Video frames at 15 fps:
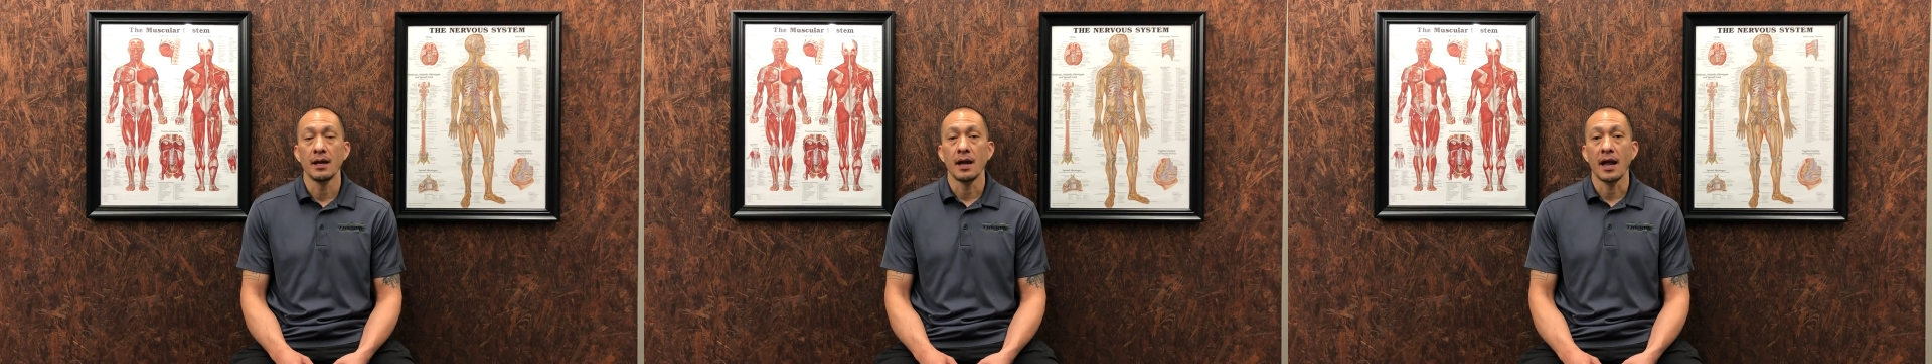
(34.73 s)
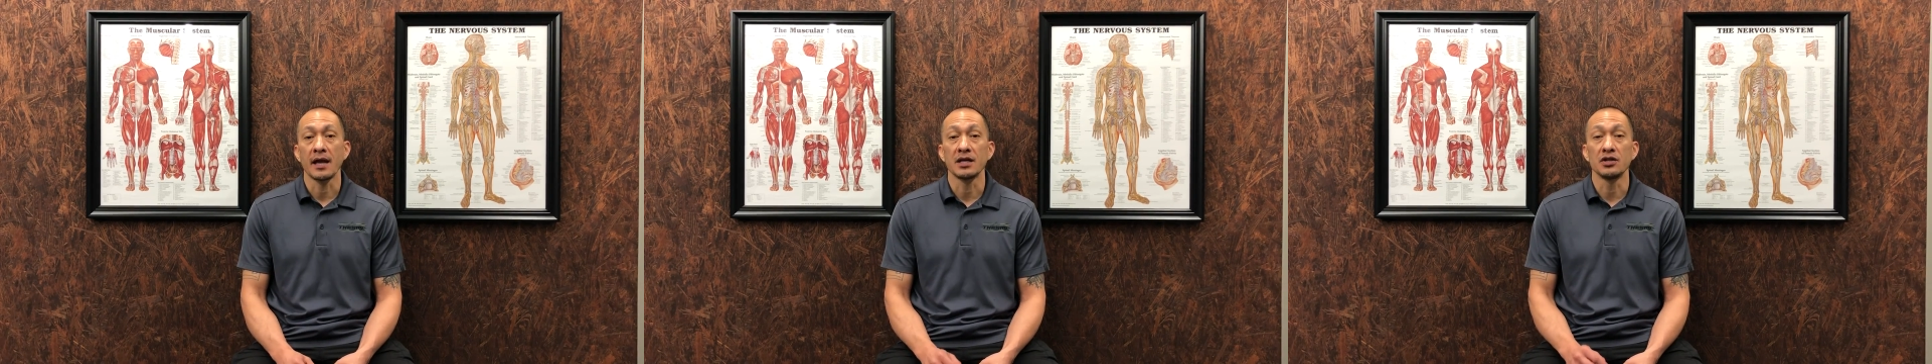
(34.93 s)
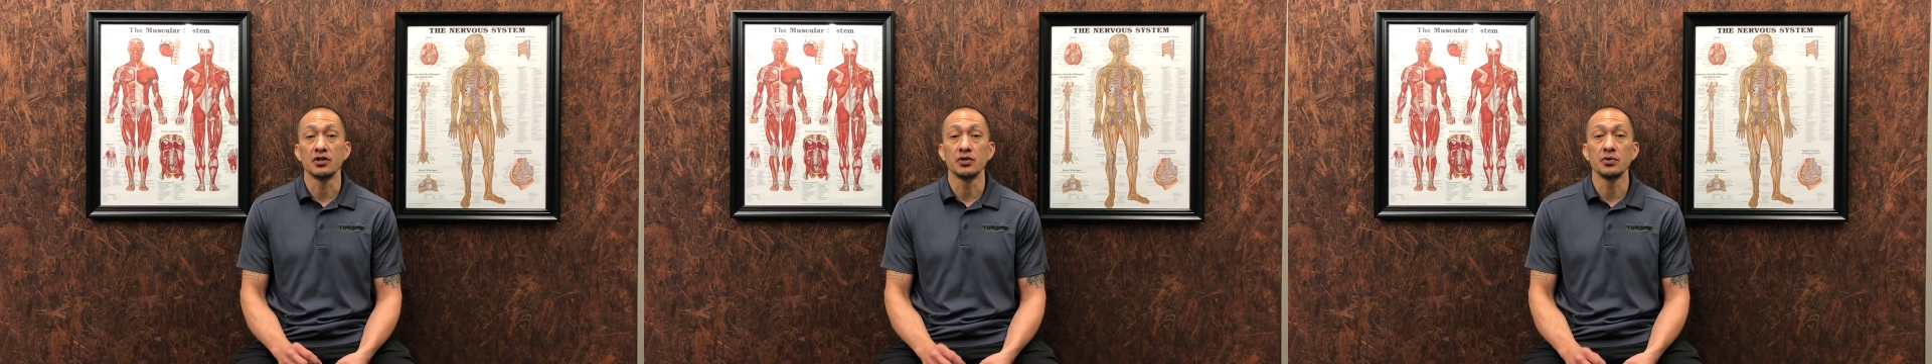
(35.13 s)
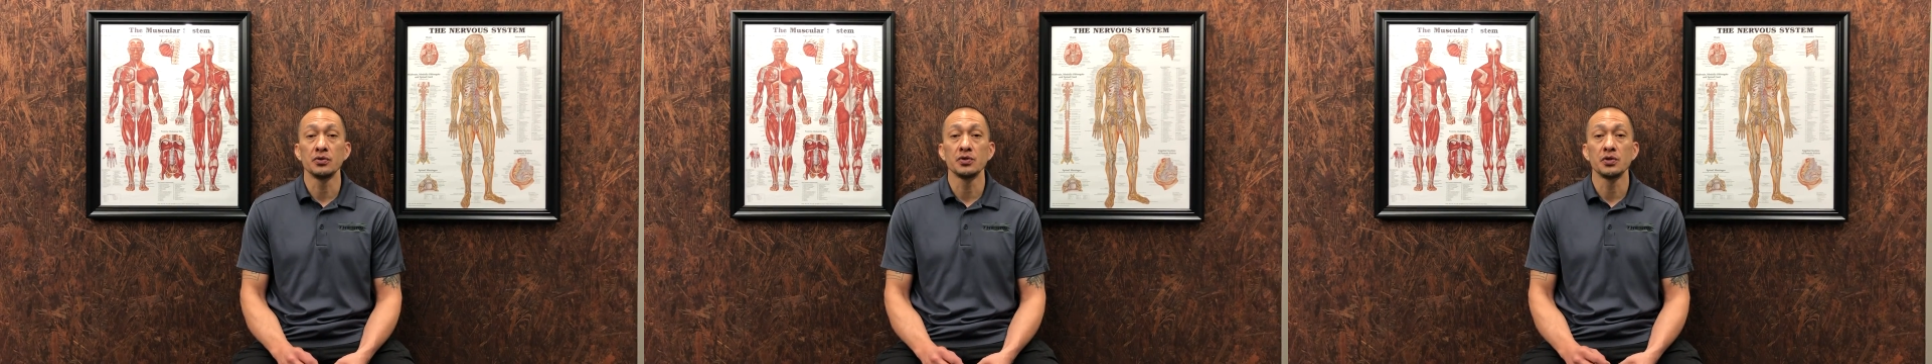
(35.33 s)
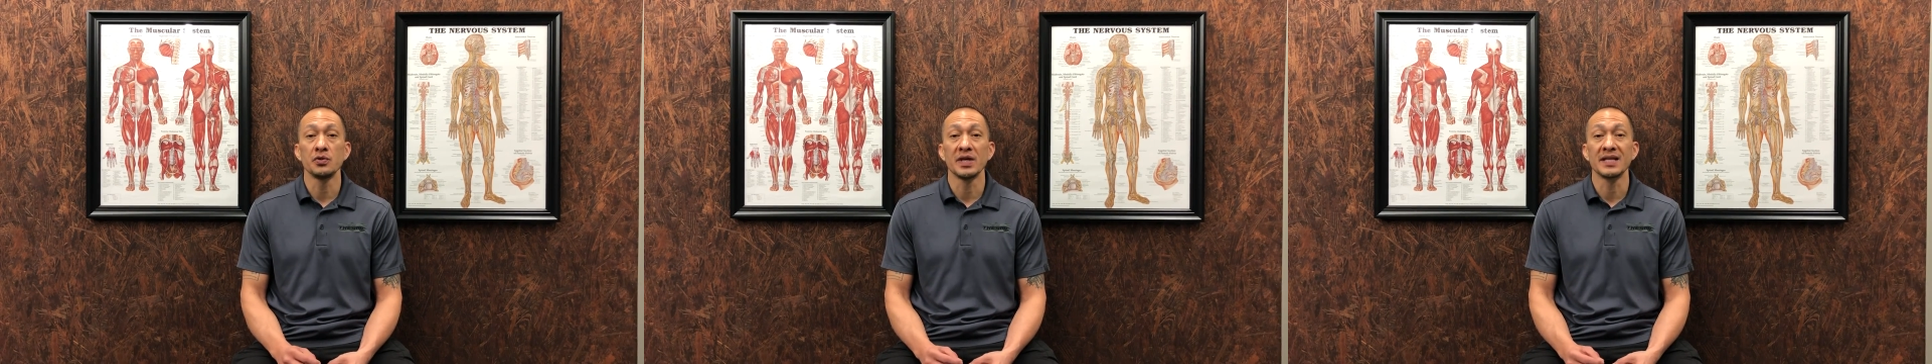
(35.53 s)
and due
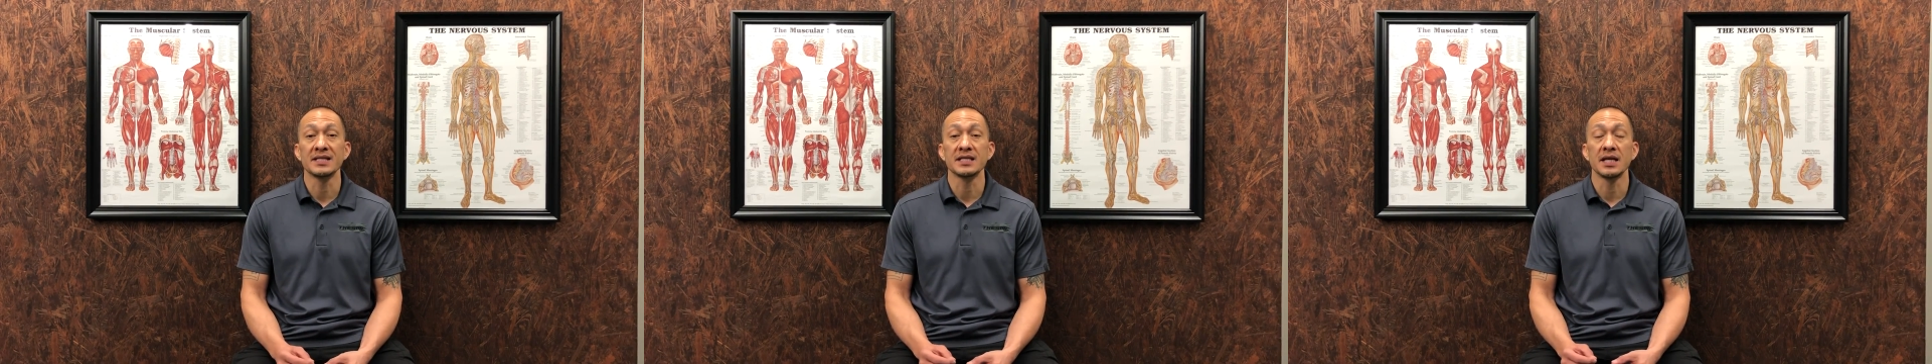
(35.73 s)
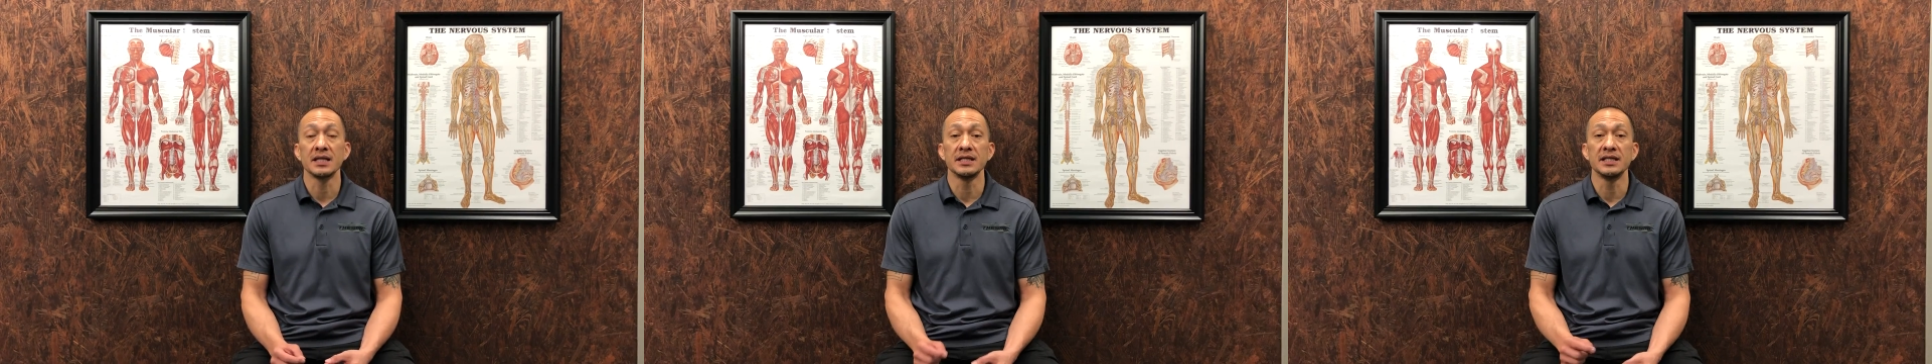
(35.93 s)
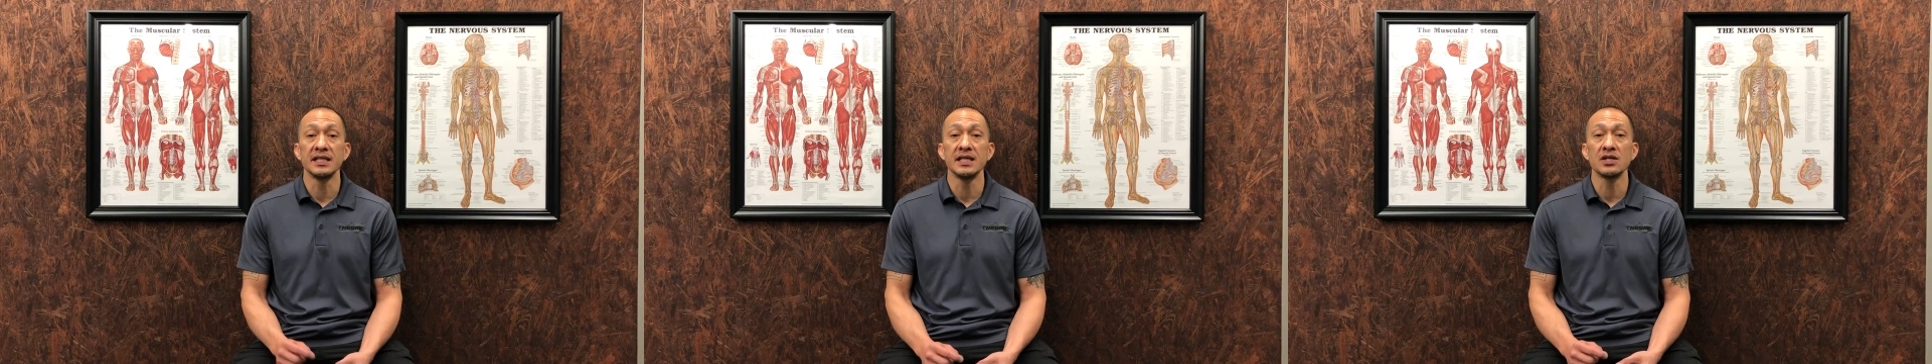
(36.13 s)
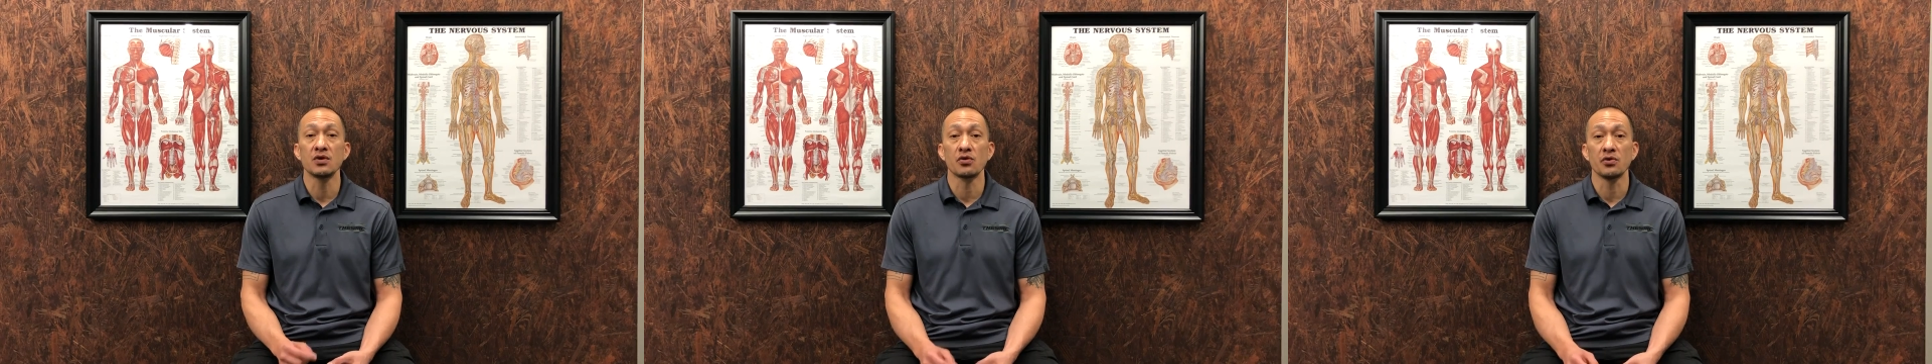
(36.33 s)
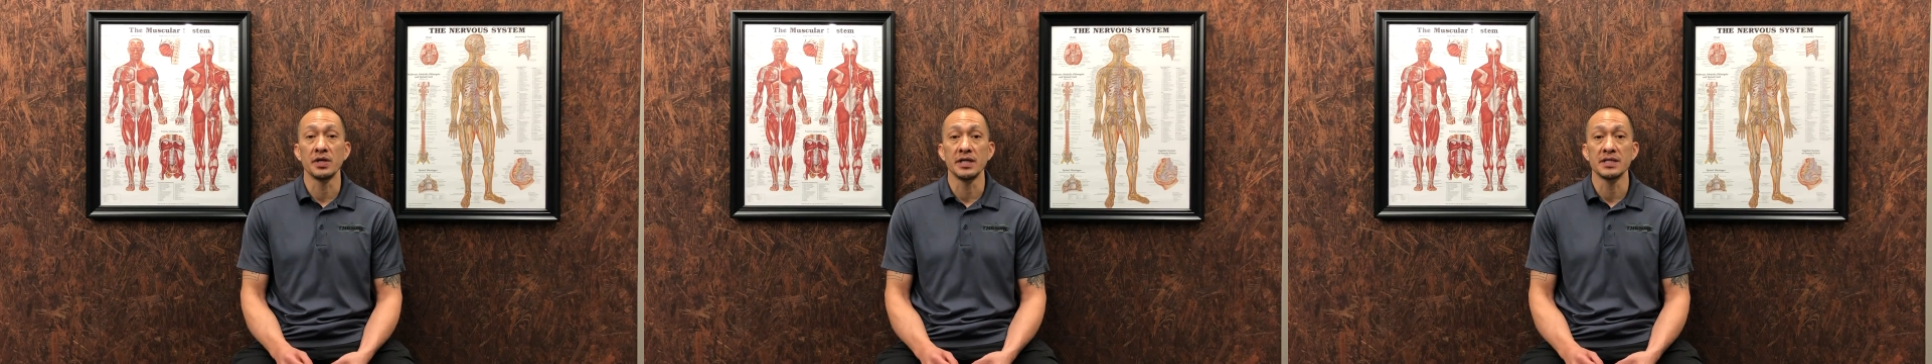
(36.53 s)
to its
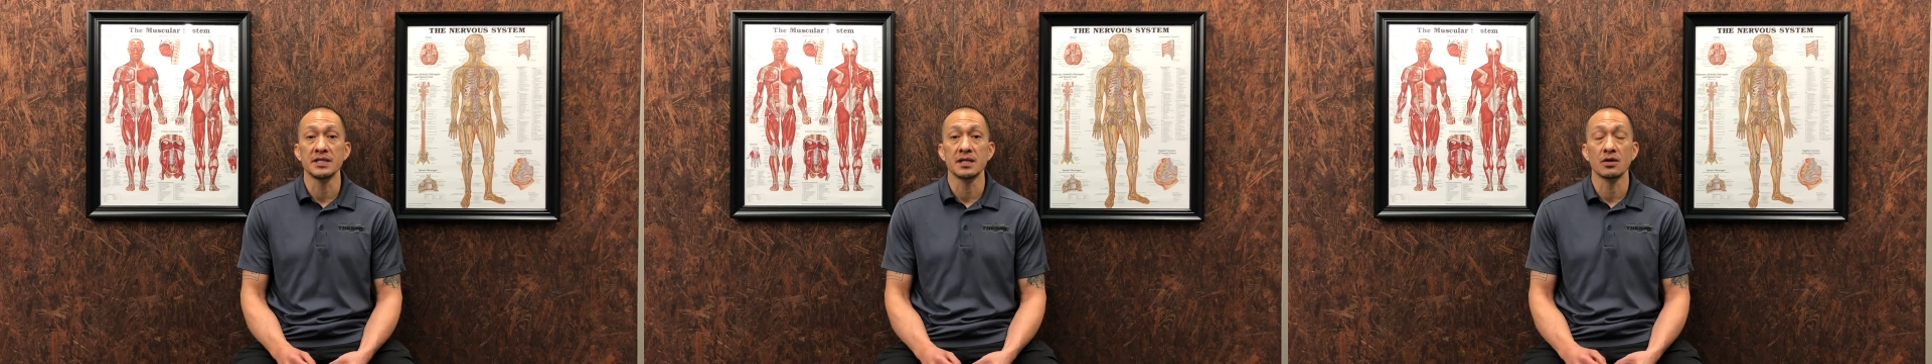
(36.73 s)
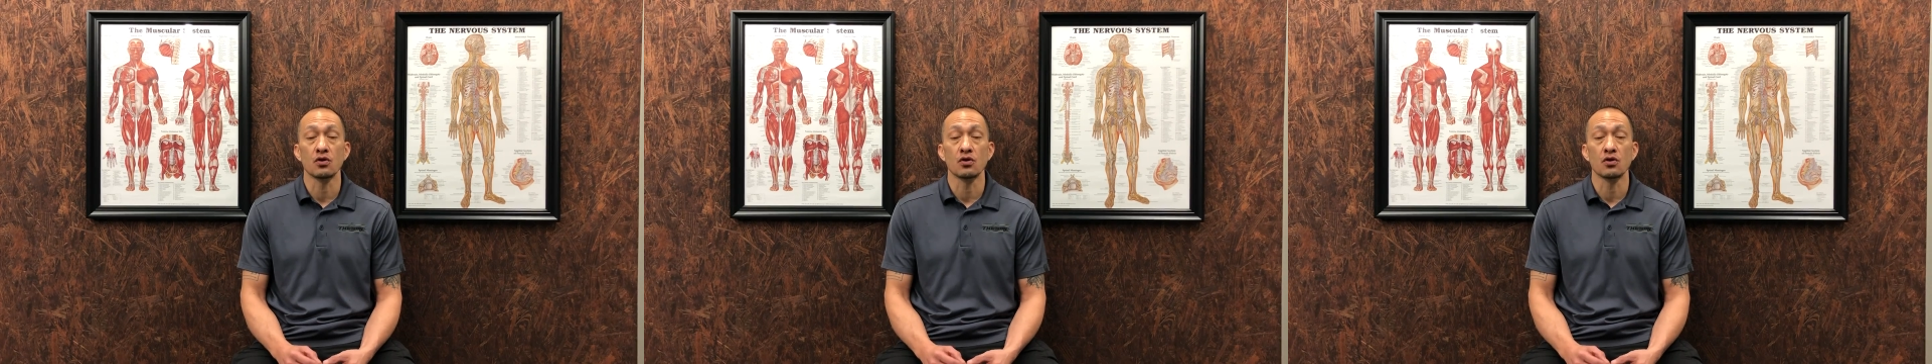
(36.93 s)
decreased